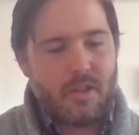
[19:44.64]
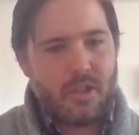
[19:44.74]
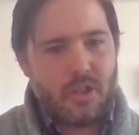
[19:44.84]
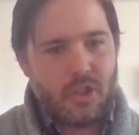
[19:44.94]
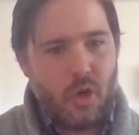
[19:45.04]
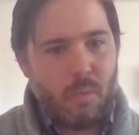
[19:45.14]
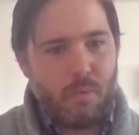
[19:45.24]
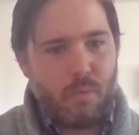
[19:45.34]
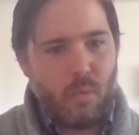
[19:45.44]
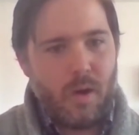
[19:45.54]

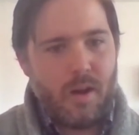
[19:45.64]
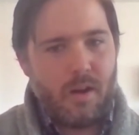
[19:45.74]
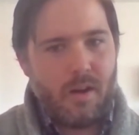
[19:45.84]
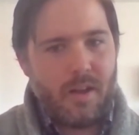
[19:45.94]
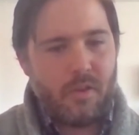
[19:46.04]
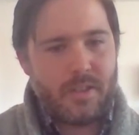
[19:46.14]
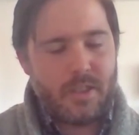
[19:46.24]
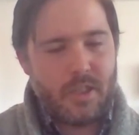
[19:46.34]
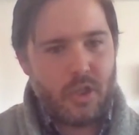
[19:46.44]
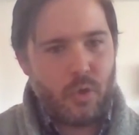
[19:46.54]
scope where other
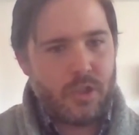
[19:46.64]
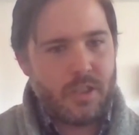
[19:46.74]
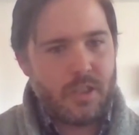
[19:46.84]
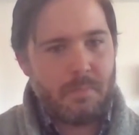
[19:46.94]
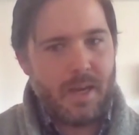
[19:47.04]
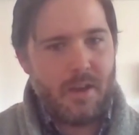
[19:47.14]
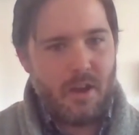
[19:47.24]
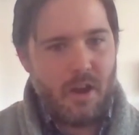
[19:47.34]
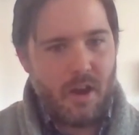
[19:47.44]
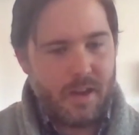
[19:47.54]
institutions might
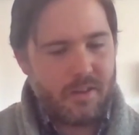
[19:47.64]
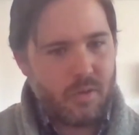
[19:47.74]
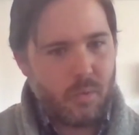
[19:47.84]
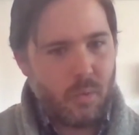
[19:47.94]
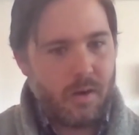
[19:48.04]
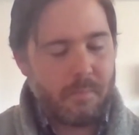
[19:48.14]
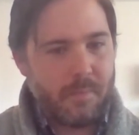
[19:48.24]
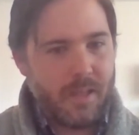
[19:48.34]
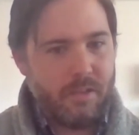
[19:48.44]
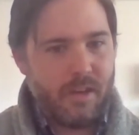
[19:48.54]
not, where
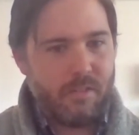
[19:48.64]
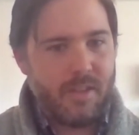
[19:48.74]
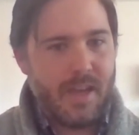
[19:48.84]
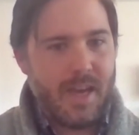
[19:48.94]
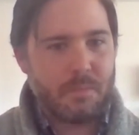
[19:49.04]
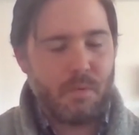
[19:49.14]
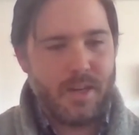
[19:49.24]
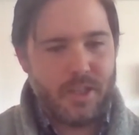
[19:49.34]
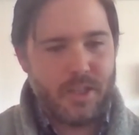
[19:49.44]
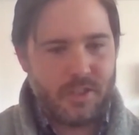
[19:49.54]
even if the
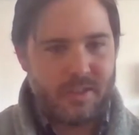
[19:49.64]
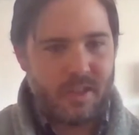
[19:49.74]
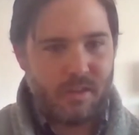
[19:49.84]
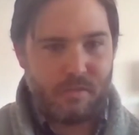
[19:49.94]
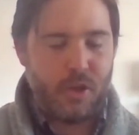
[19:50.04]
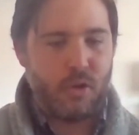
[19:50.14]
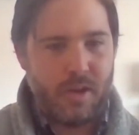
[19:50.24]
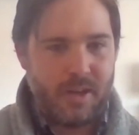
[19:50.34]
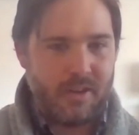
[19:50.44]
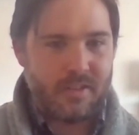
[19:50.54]
aspirations of
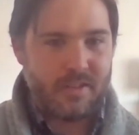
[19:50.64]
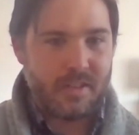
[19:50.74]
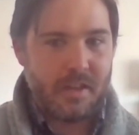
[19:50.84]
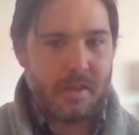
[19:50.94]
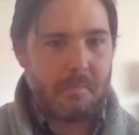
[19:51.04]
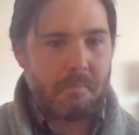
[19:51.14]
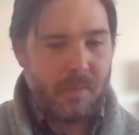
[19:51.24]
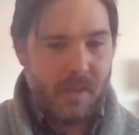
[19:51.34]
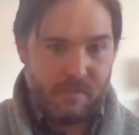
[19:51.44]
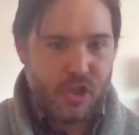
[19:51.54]
curators
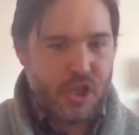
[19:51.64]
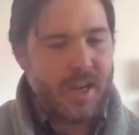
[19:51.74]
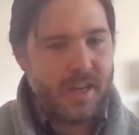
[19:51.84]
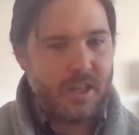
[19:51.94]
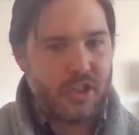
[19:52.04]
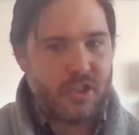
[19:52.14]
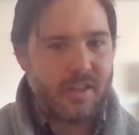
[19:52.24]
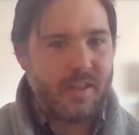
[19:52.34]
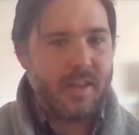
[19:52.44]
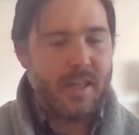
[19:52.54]
have
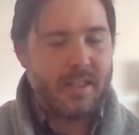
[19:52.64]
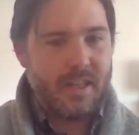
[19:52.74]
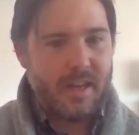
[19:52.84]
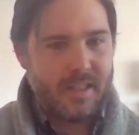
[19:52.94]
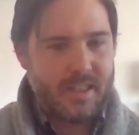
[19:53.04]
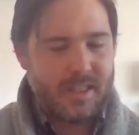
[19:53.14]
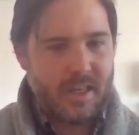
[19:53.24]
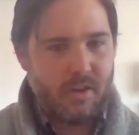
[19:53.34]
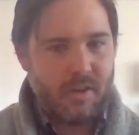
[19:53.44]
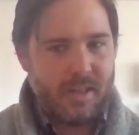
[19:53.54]
changed, it's not
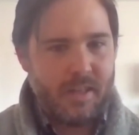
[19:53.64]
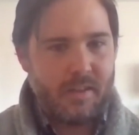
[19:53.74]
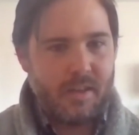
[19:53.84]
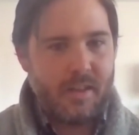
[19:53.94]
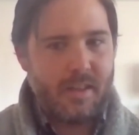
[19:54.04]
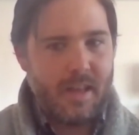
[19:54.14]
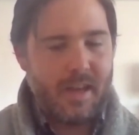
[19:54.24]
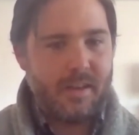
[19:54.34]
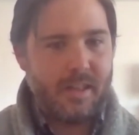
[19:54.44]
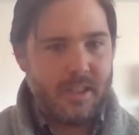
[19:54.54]
necessarily
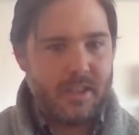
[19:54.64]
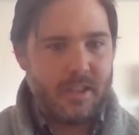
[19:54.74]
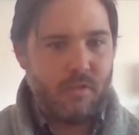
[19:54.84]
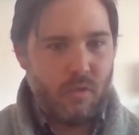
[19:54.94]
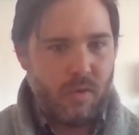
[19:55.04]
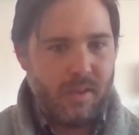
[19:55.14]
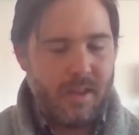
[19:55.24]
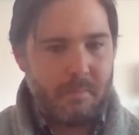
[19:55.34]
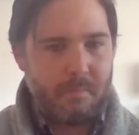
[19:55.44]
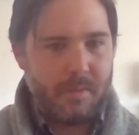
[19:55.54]
that easy for
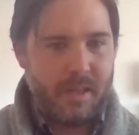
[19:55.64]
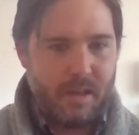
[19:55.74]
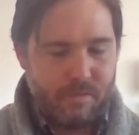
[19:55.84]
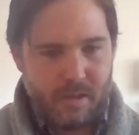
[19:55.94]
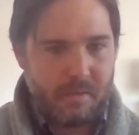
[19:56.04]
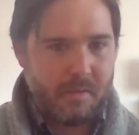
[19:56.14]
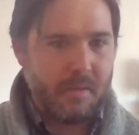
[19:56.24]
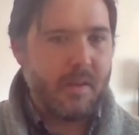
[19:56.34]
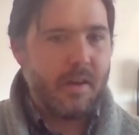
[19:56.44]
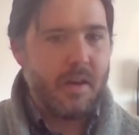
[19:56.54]
them, given
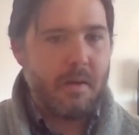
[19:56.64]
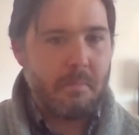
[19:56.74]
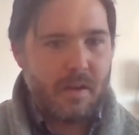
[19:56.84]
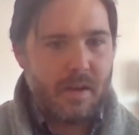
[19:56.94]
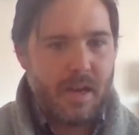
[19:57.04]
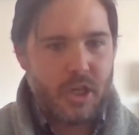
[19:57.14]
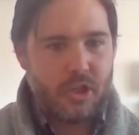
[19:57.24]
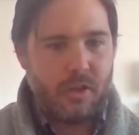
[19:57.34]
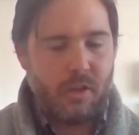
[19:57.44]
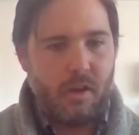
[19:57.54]

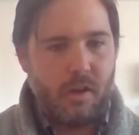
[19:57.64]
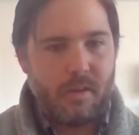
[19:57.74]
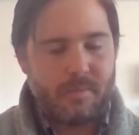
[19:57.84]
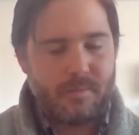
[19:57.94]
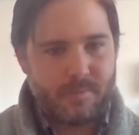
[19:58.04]
national law.